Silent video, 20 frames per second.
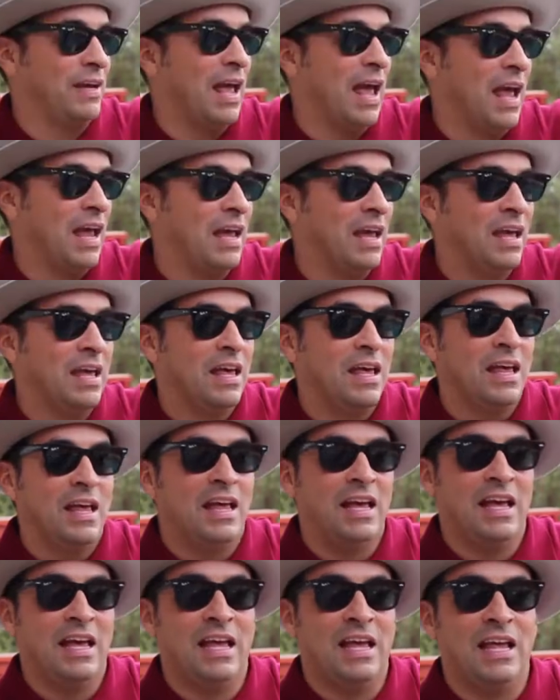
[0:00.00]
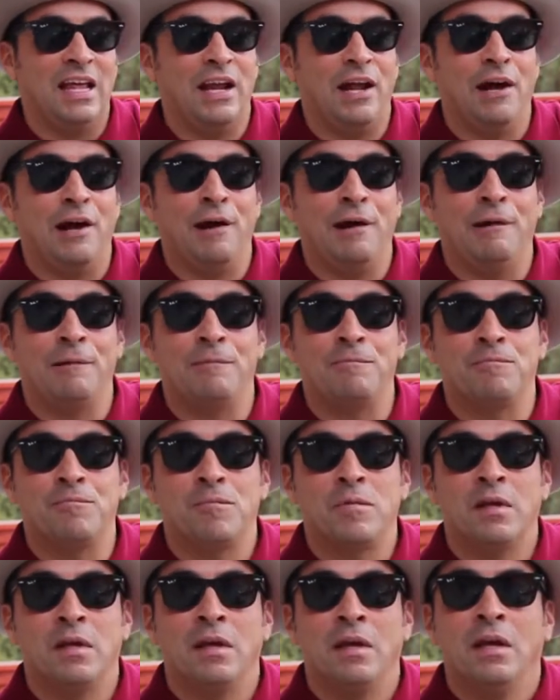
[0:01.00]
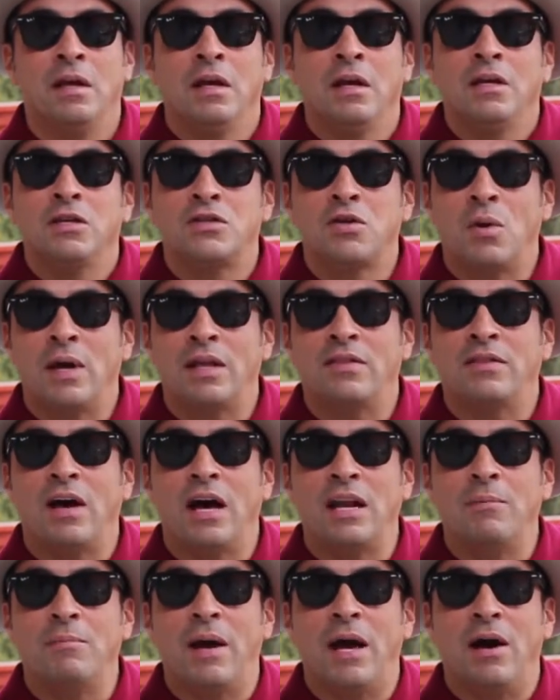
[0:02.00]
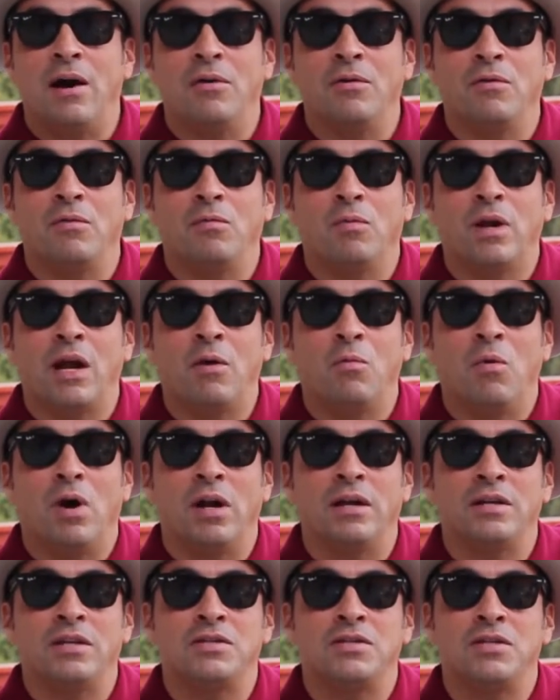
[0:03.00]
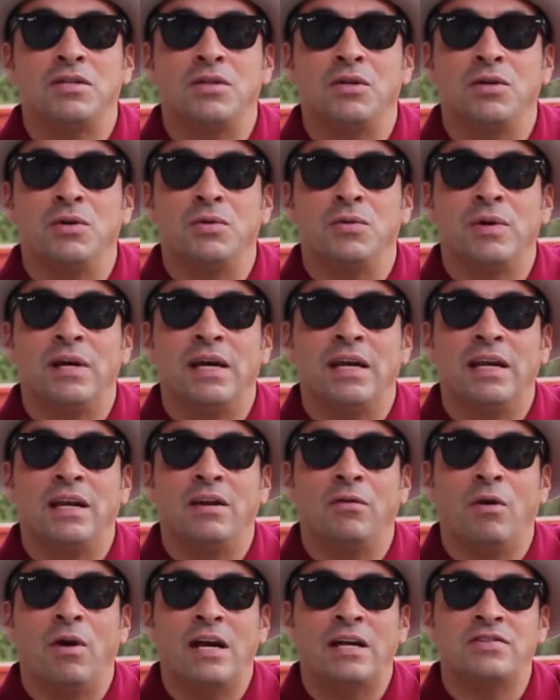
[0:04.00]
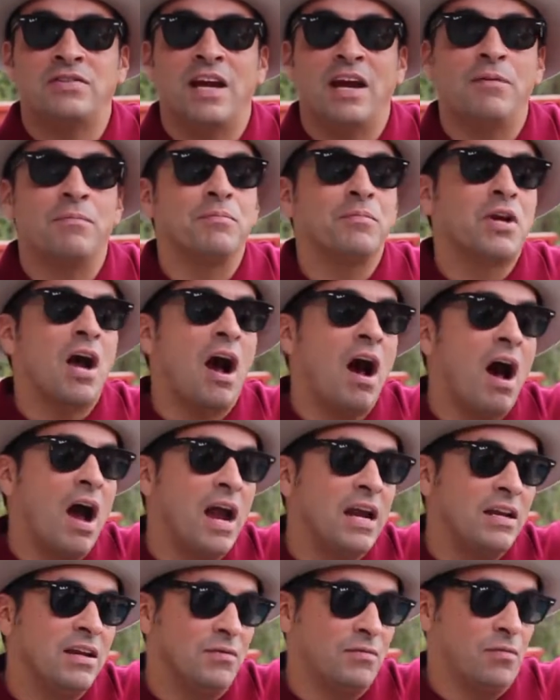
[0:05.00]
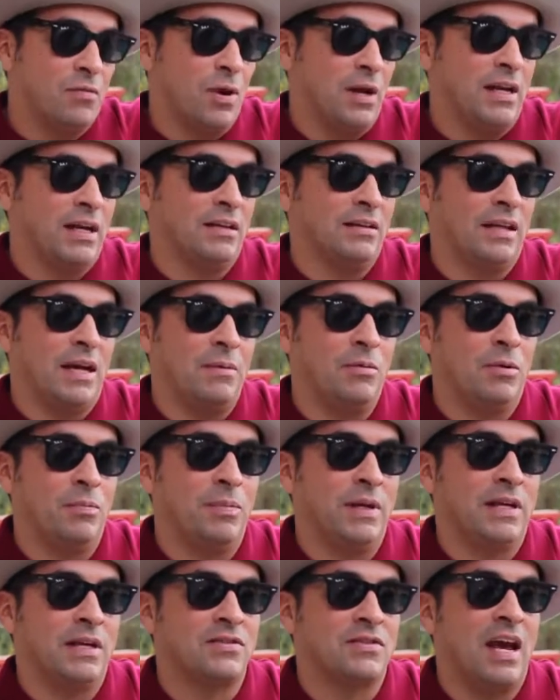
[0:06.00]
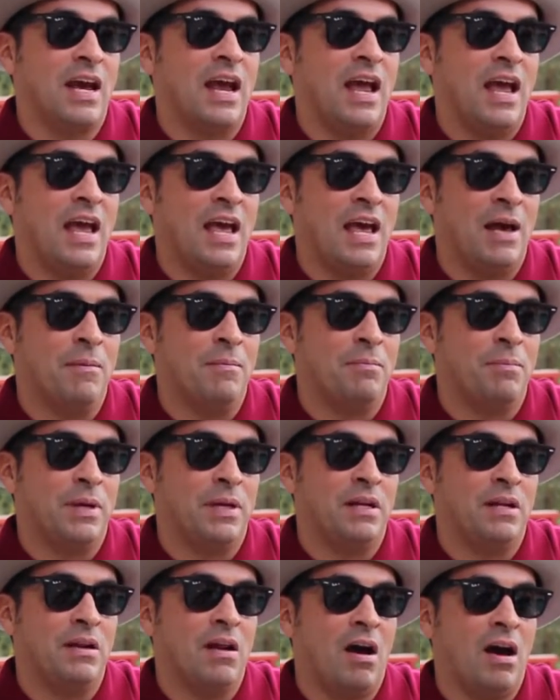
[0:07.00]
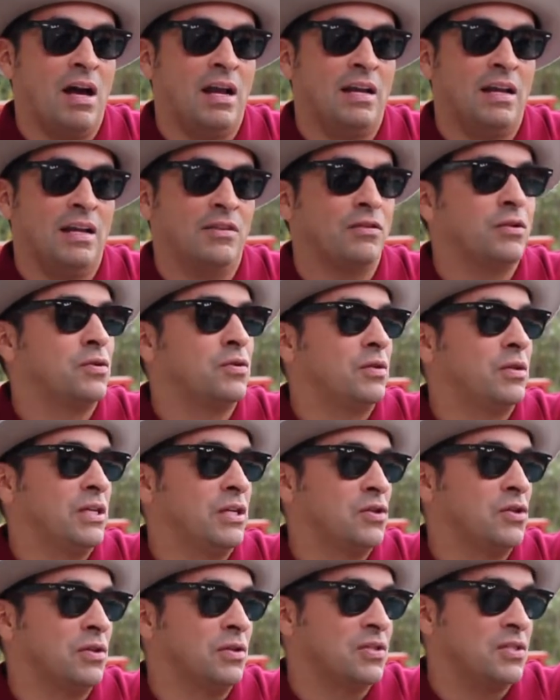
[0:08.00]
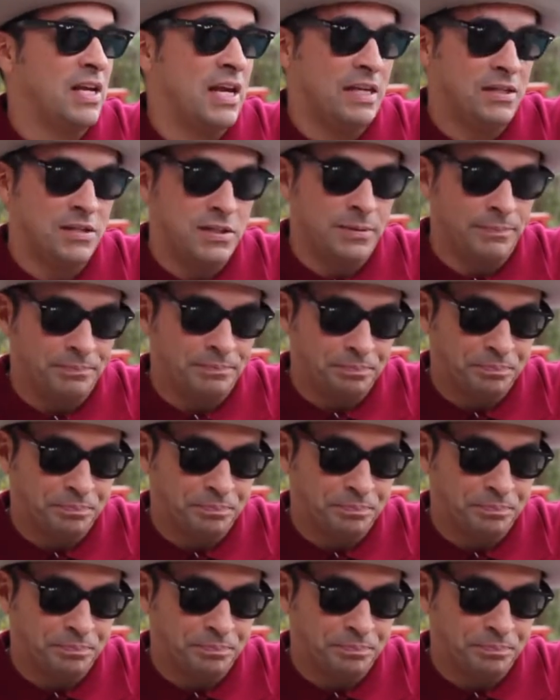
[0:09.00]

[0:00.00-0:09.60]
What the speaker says: day. And so I thought about what I wanted to do, and I say I'm kind of running a label because I am, but not in the traditional sense,